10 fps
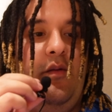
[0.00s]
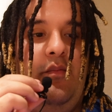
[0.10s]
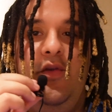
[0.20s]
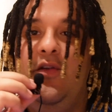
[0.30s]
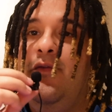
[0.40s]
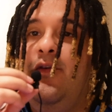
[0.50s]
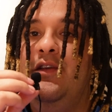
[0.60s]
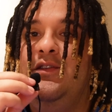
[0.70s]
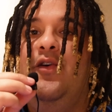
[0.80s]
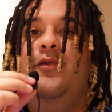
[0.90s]

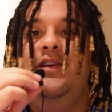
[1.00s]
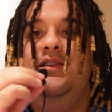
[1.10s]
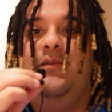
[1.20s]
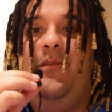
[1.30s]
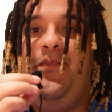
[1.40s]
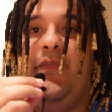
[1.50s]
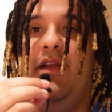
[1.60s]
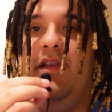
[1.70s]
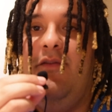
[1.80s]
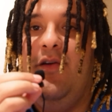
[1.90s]
Beautiful as always.
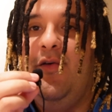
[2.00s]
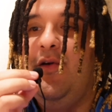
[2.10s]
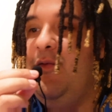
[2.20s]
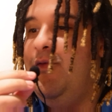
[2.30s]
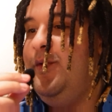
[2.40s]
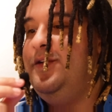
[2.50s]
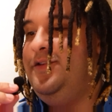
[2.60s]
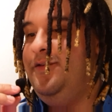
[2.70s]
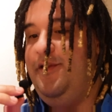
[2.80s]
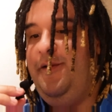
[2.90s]
Can never go wrong with a bit of
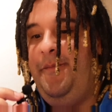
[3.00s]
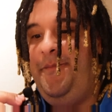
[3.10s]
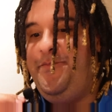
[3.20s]
tuna.